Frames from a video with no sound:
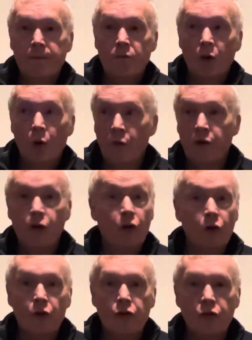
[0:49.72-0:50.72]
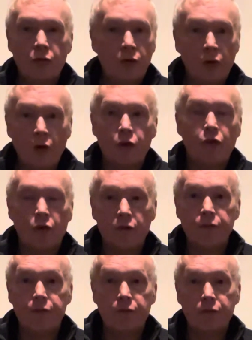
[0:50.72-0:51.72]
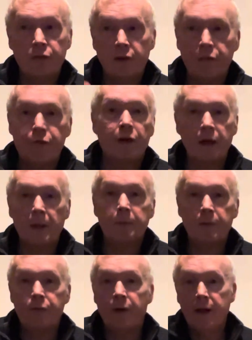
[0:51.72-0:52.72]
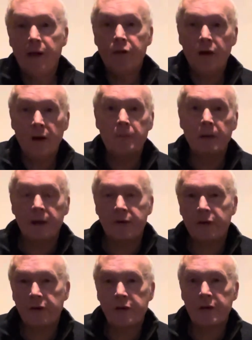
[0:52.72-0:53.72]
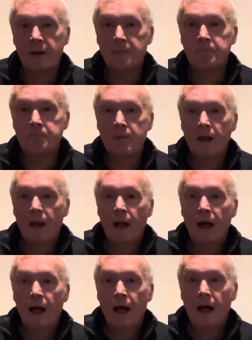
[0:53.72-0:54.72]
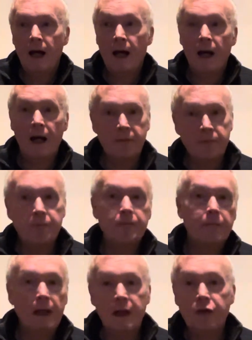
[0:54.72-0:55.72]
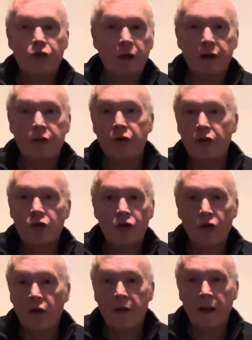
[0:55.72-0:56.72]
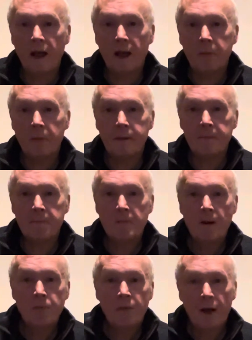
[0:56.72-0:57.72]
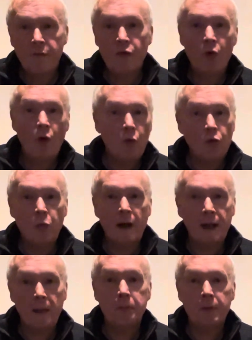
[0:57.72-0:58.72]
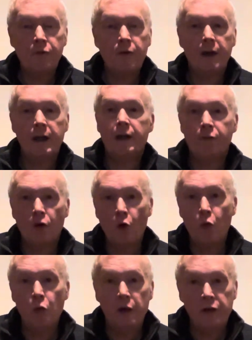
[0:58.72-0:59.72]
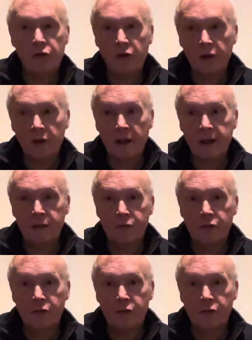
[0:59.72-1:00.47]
over the years to lots of different amplifiers in my system, and made changes here and there, but there's always one amplifier I've always kind of